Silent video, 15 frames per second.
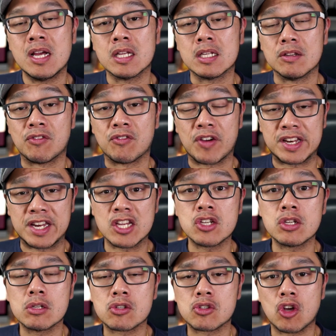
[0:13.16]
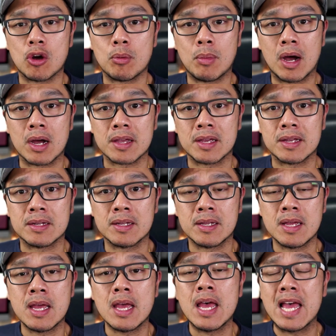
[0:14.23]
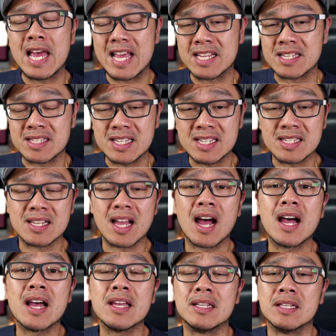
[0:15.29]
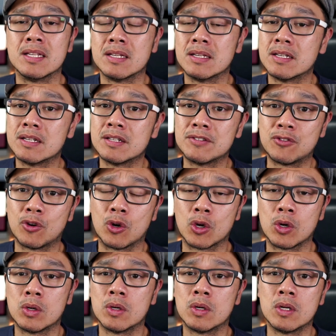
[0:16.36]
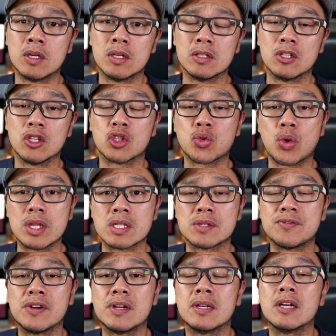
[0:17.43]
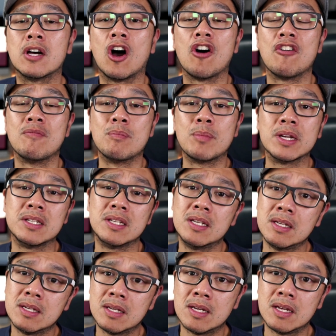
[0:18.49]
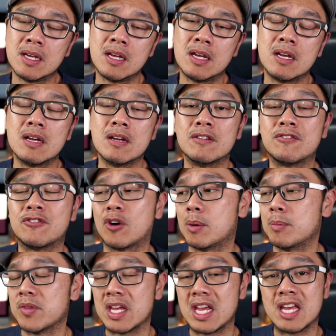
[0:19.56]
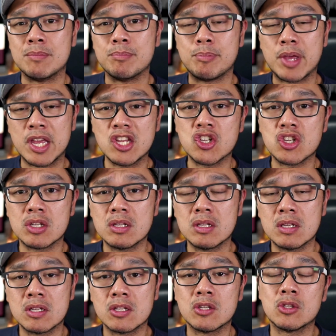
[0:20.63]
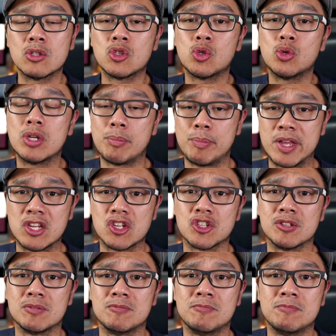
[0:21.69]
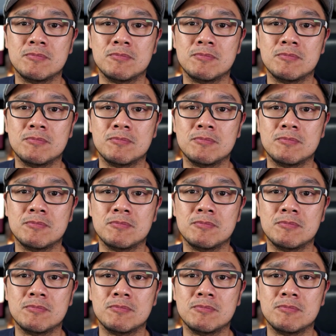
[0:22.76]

The financial stock market is designed for the transfer of money from the impatient to the patient